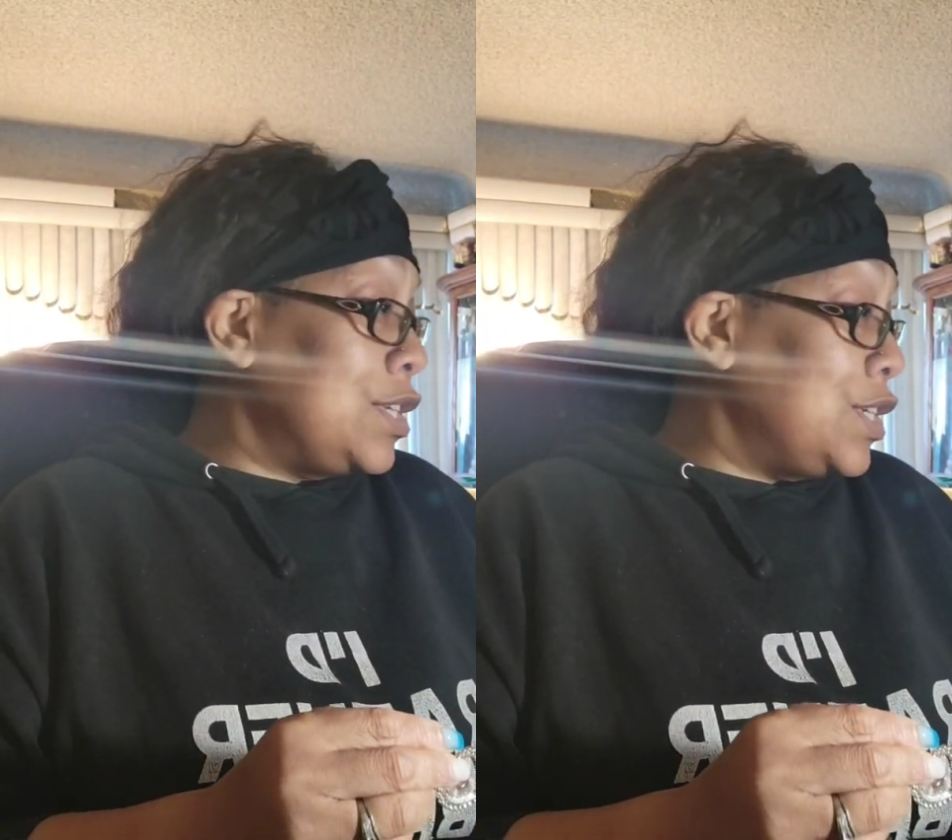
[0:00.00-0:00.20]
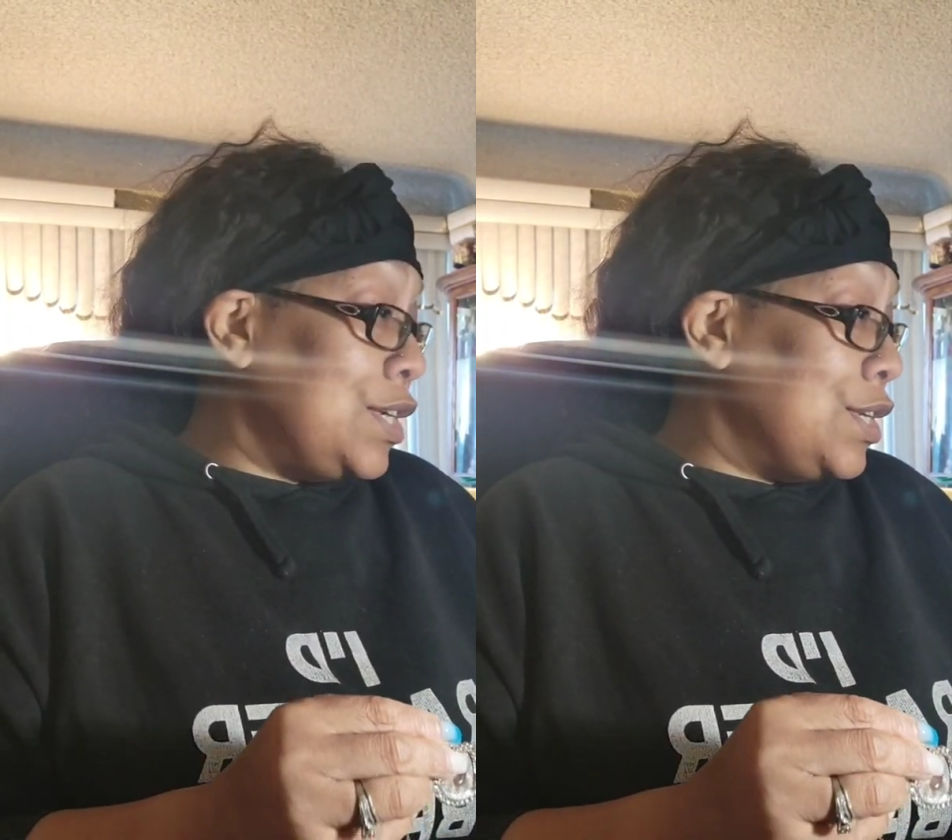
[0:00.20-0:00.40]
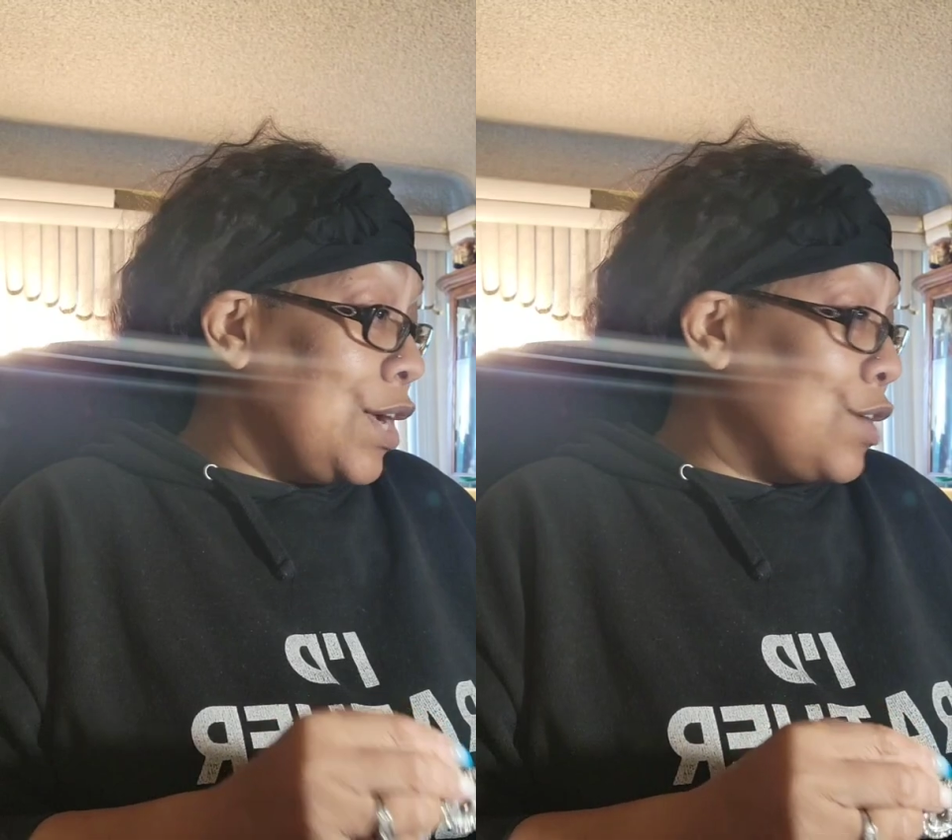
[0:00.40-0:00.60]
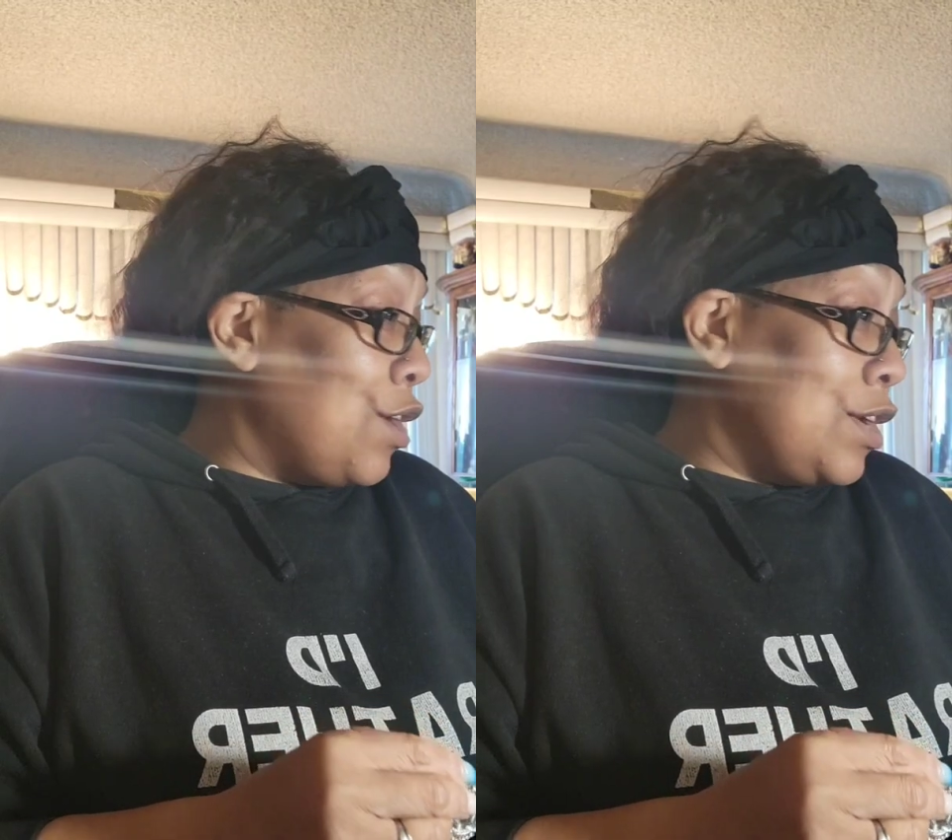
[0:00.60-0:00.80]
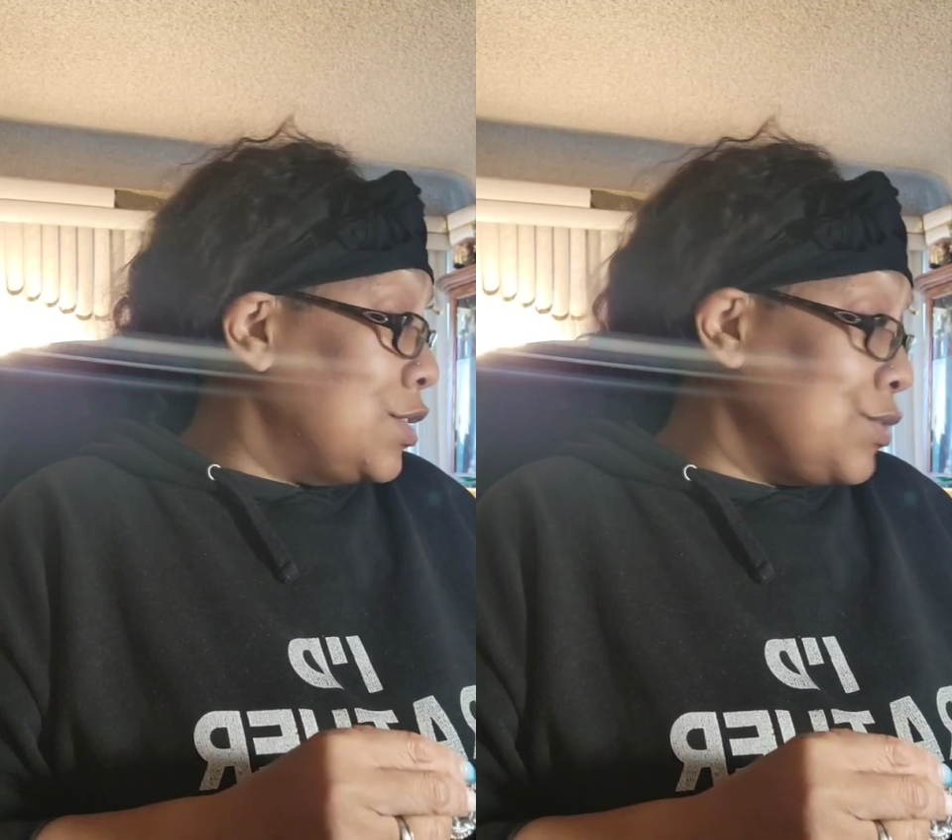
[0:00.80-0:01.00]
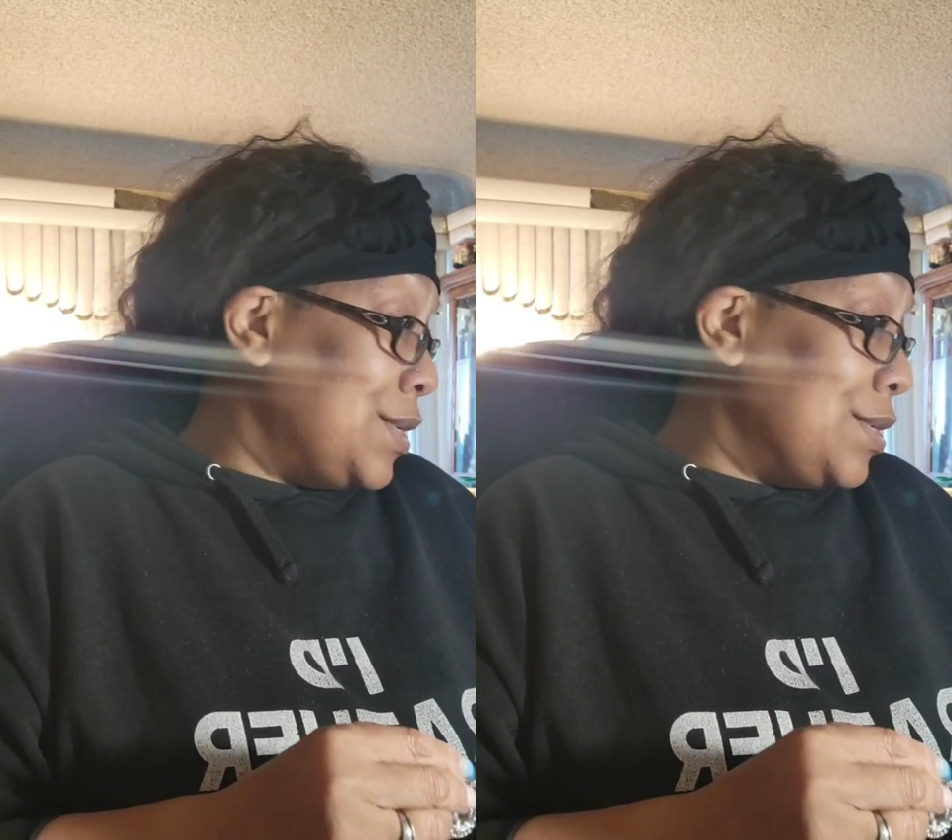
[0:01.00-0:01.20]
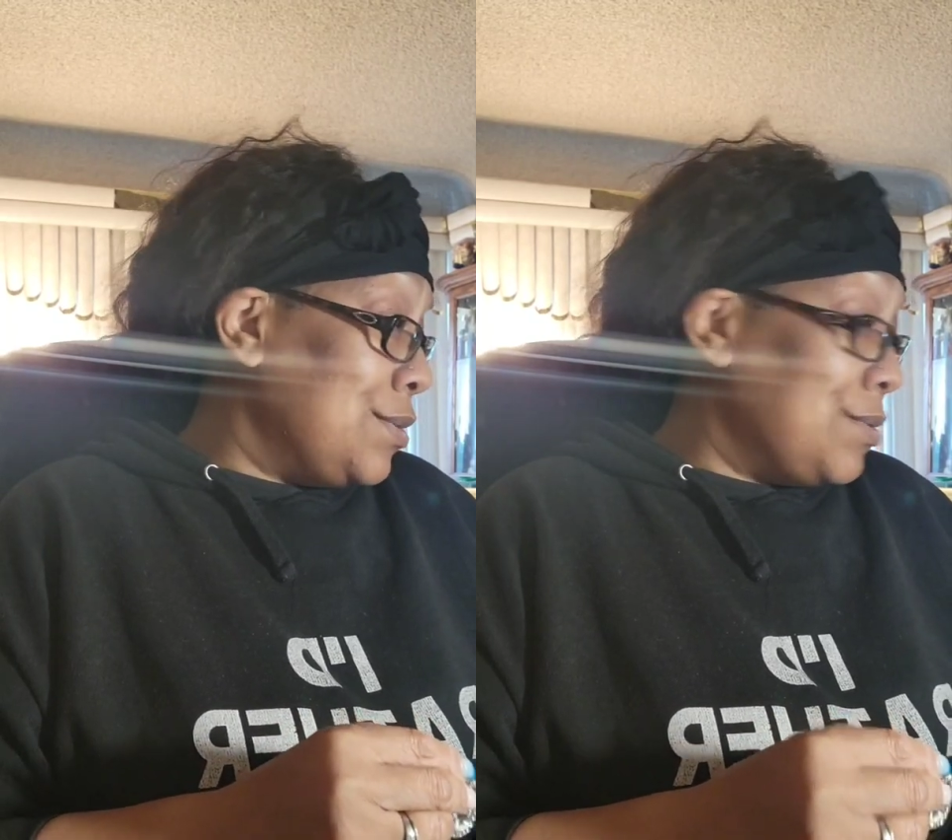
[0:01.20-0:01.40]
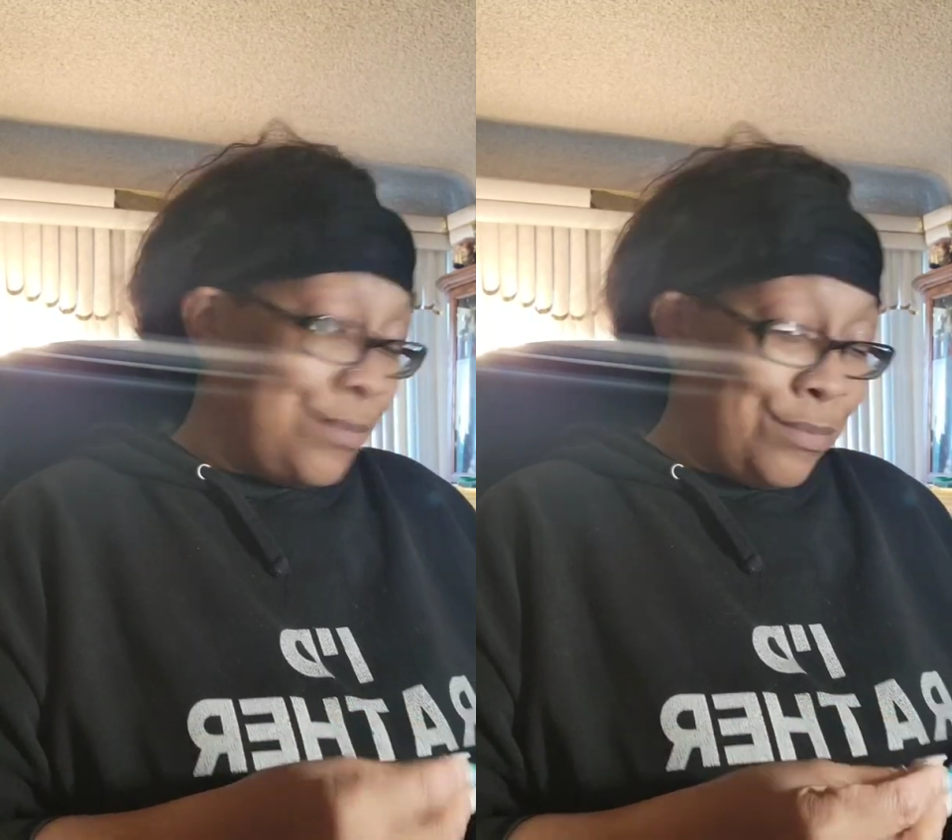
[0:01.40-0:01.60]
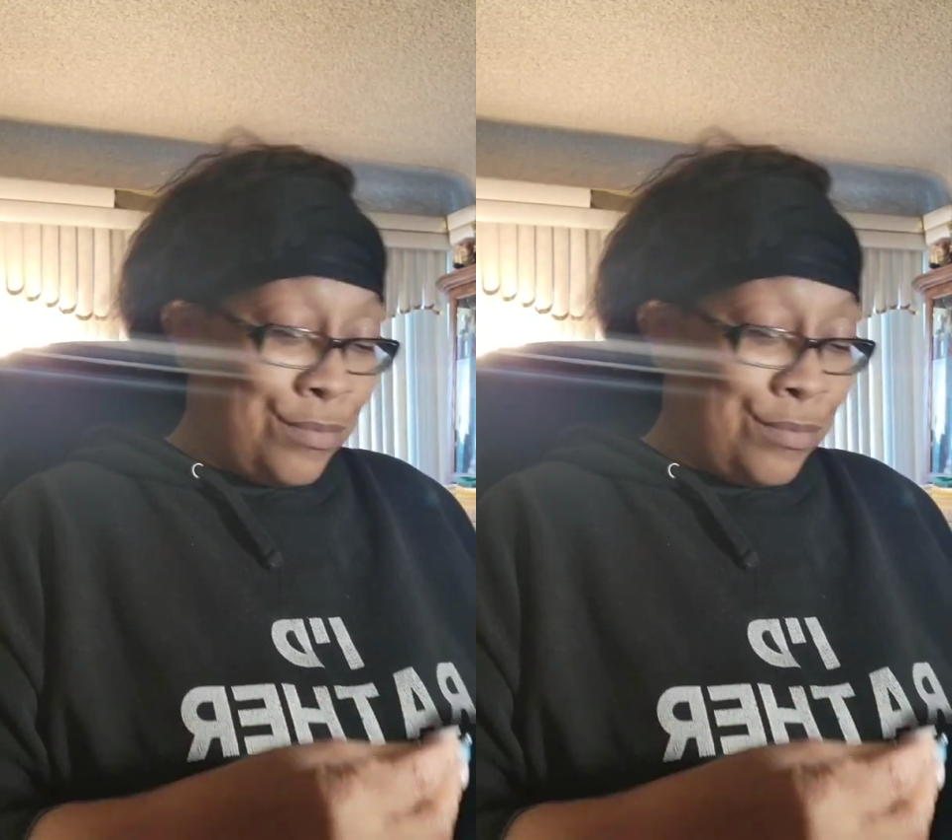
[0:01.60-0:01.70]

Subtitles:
it cheating. I call it treating.